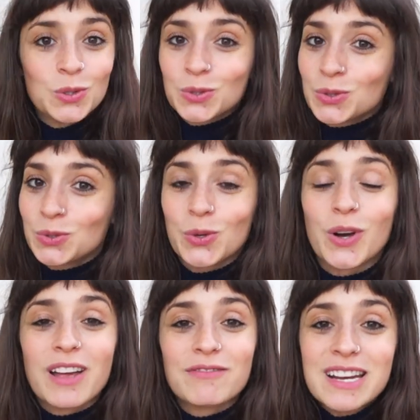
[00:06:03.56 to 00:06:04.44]
talk, talk,
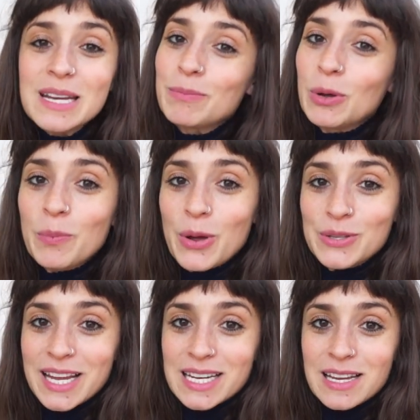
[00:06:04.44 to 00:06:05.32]
talk. I've written a blog
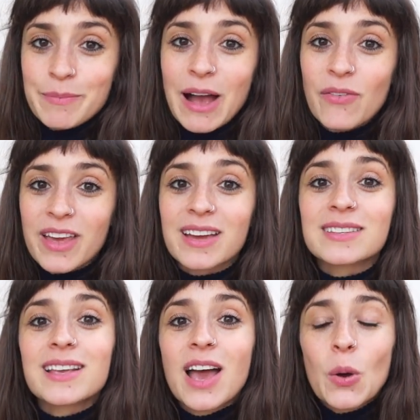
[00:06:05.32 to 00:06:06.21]
post actually about
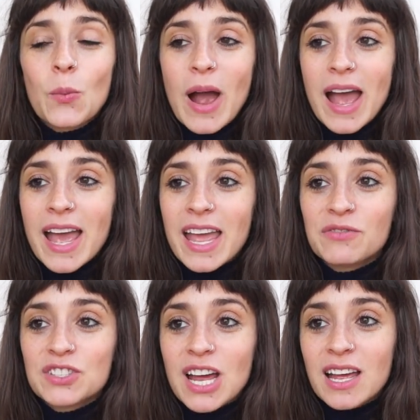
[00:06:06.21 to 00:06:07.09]
this, where
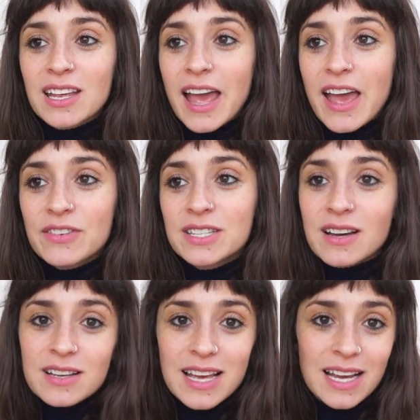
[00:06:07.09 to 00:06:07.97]
if Jack ever
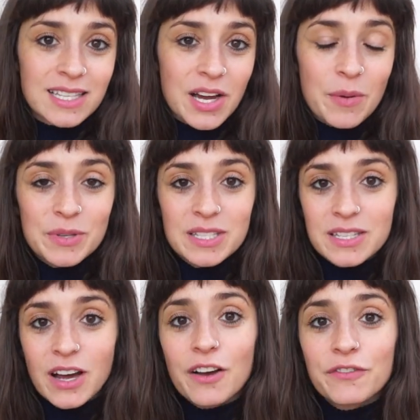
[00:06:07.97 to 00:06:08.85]
does act up and
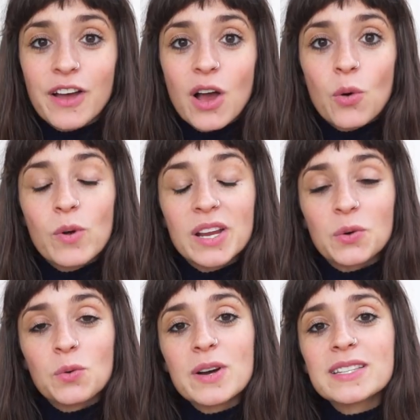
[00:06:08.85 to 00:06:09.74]
stuff, we
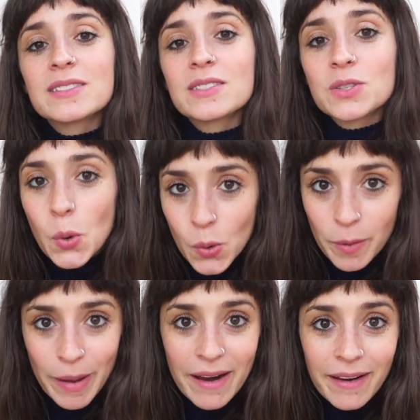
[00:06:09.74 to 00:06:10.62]
always talk
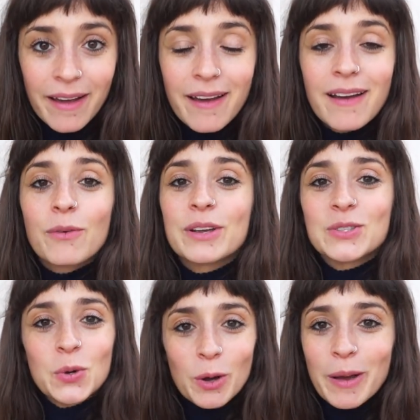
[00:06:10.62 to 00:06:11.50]
about it. We
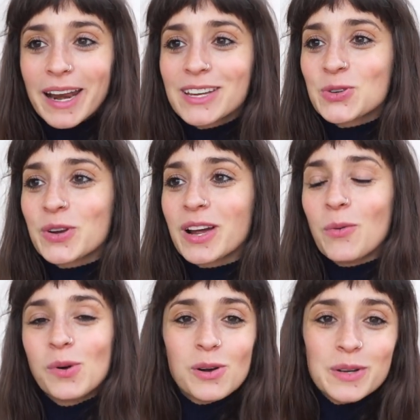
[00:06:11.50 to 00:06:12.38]
talk about it during
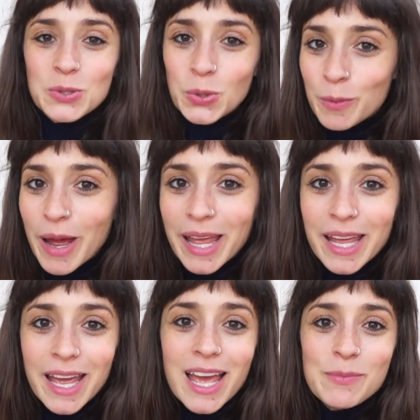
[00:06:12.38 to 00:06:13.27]
our walk, we talk about
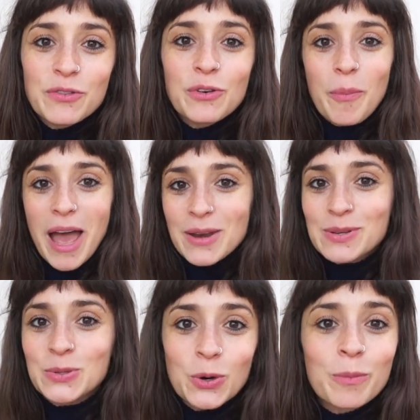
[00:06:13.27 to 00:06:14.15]
it before bed,
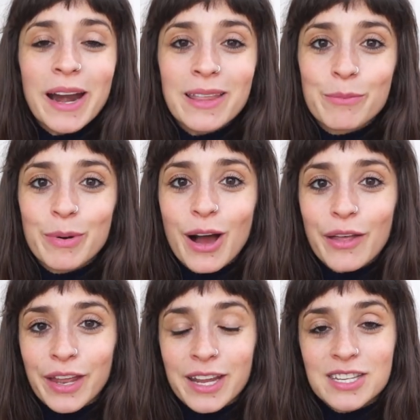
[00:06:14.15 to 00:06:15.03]
we talk about it in the
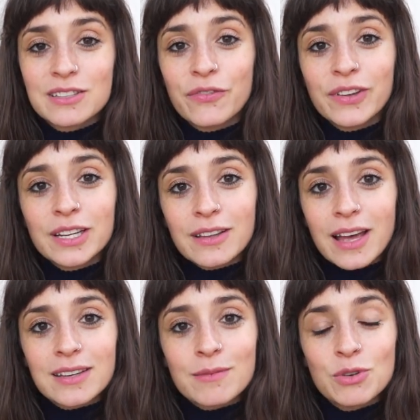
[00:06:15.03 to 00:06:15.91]
bath, and I just feel
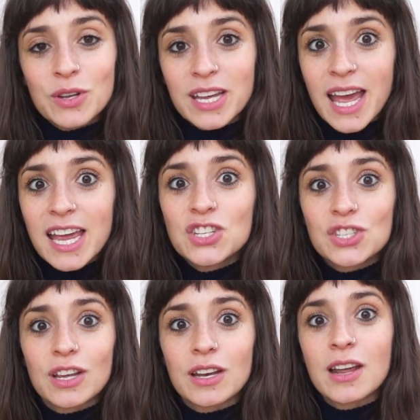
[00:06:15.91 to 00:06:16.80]
like
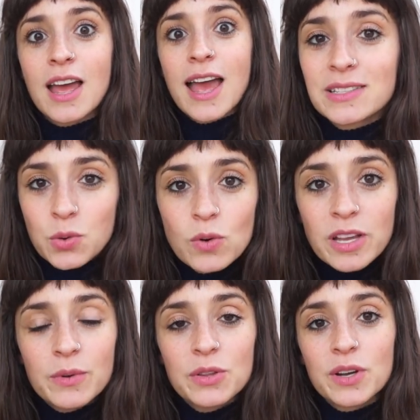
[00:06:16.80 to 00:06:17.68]
communication and
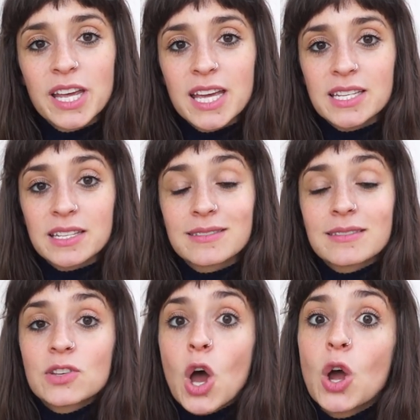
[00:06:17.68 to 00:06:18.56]
talking with your kid is
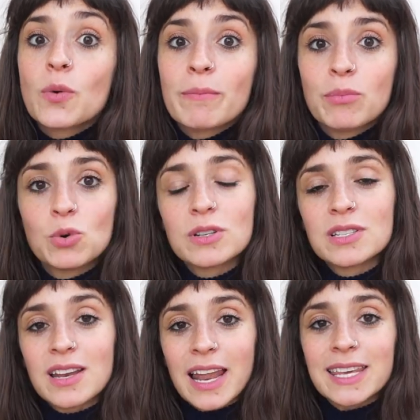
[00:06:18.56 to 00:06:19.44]
so
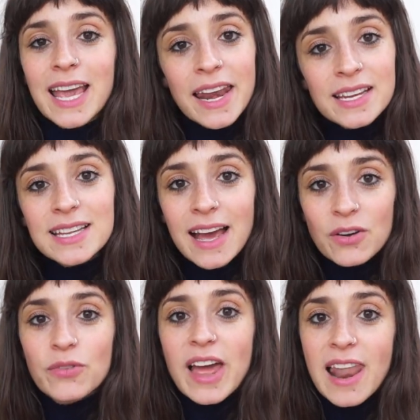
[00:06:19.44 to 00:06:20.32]
important, like getting down
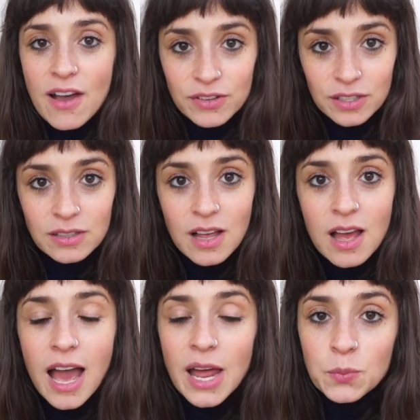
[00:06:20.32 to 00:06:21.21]
on their level
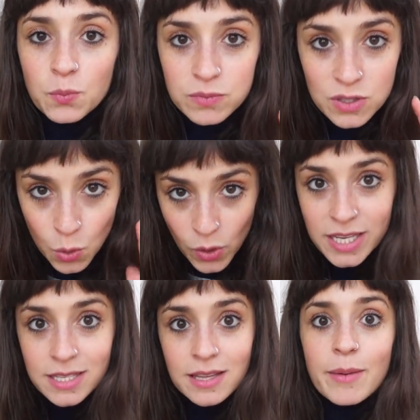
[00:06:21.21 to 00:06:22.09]
and
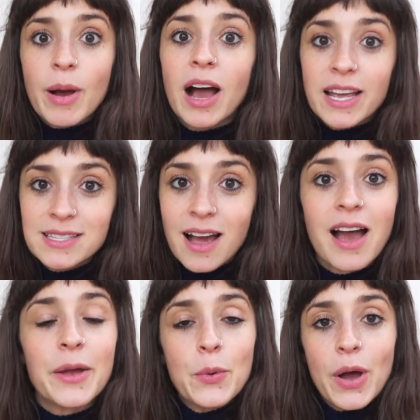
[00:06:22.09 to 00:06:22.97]
talking to them eye to
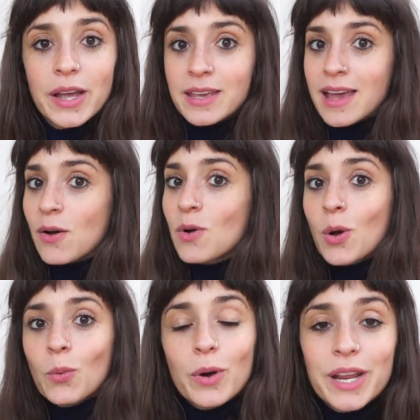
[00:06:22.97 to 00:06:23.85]
eye, working out
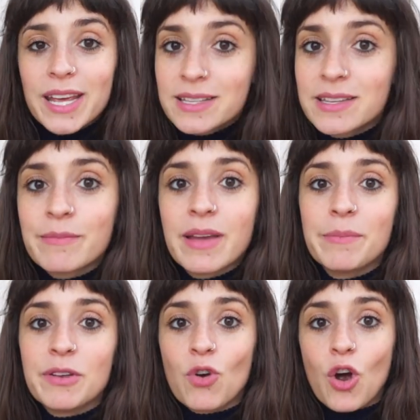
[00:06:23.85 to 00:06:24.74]
what it is that may
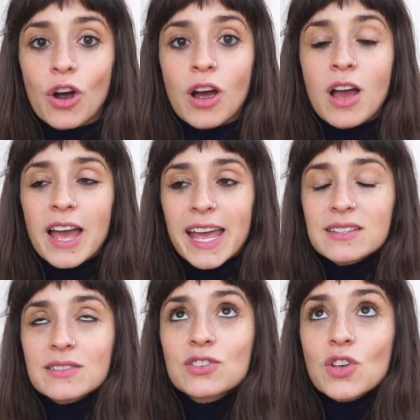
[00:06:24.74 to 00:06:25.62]
be wrong is
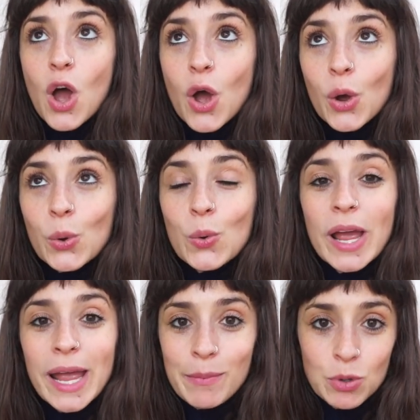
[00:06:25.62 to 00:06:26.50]
so
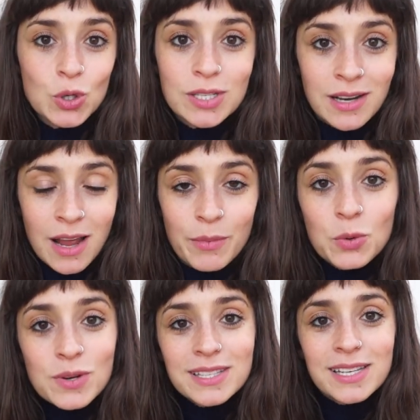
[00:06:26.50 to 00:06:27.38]
important. Like we
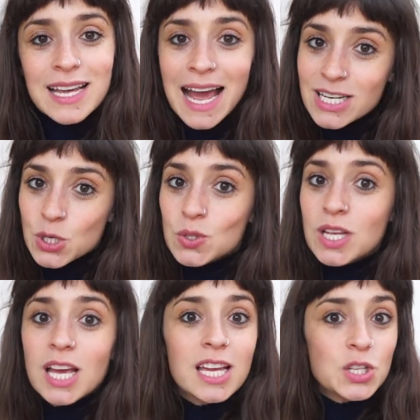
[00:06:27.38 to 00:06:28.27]
always say to adults,
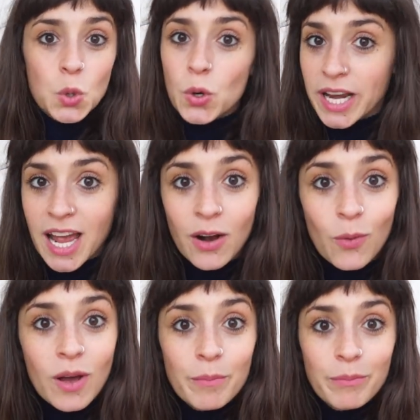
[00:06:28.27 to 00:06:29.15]
talk it
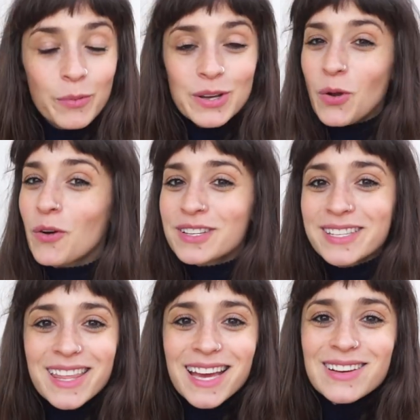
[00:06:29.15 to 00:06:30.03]
out. But we don't often
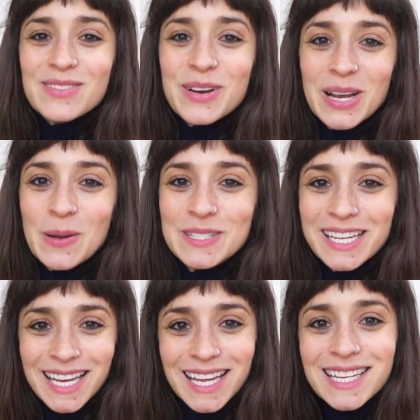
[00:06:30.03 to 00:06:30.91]
say that when it comes to
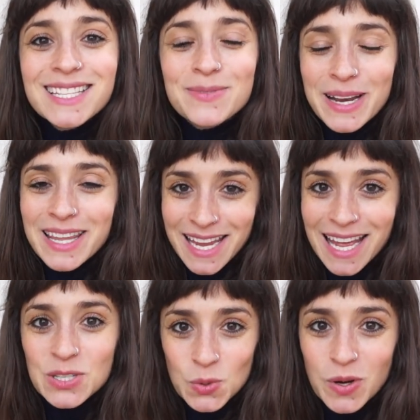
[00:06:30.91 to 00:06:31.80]
kids, when they
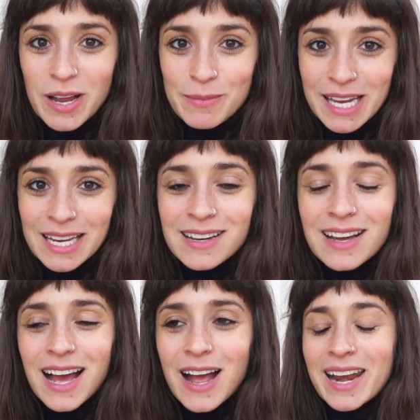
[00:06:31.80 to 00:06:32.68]
can talk, I mean.
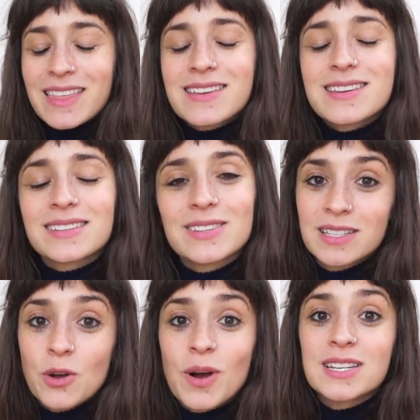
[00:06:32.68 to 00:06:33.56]
And I think it's
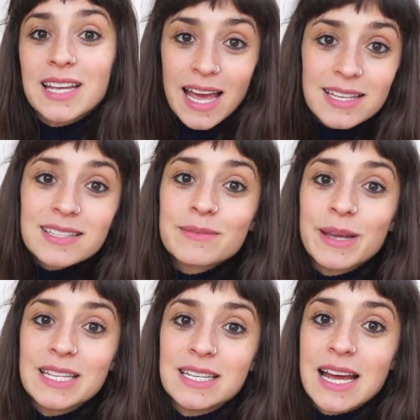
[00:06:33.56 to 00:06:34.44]
so
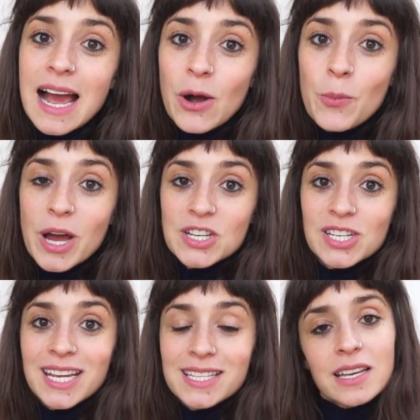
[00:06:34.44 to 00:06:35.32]
underestimated how much
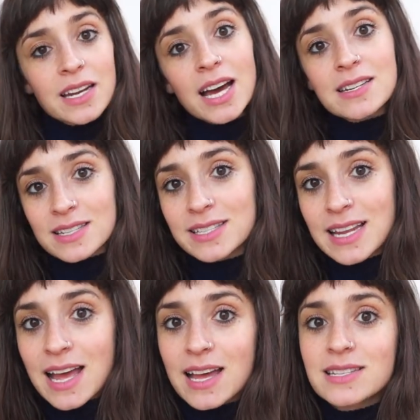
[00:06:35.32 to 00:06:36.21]
kids can
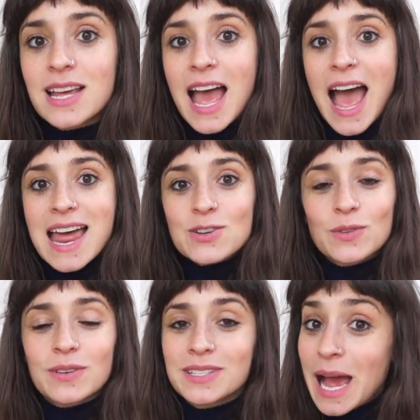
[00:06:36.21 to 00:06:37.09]
understand and
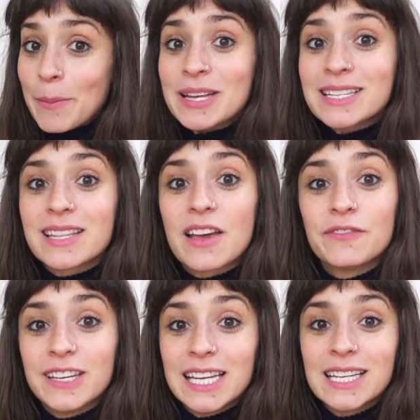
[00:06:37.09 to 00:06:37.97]
also tap into their
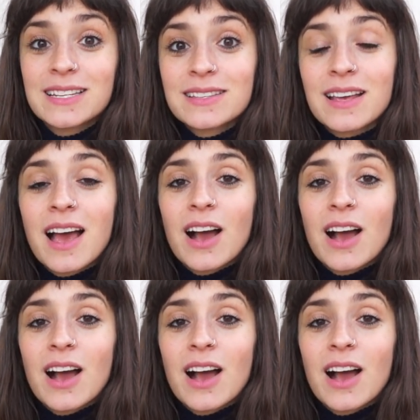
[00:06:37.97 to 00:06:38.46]
feelings.